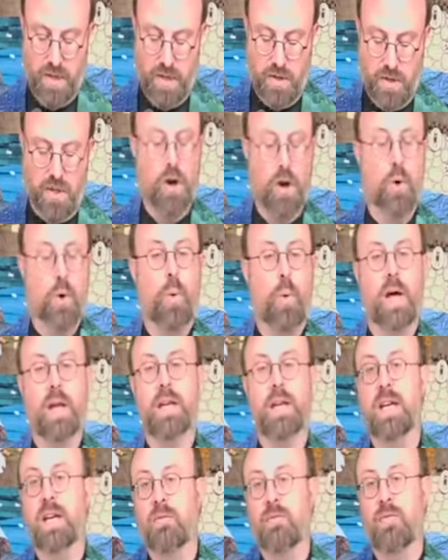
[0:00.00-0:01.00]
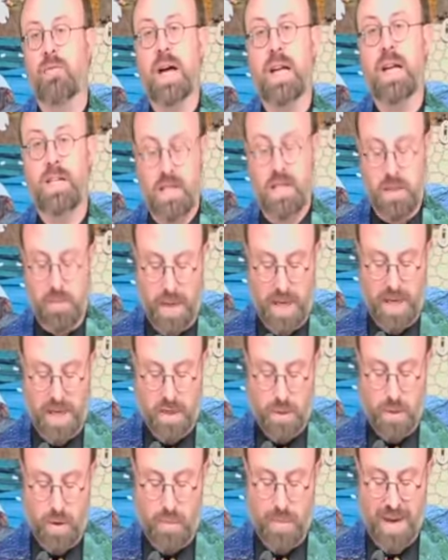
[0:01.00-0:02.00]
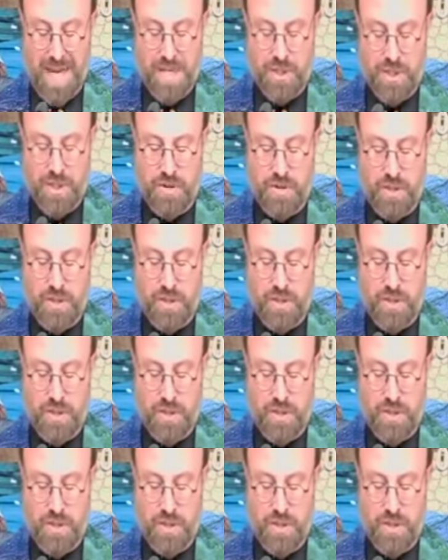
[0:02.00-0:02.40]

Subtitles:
No one invited me to imagine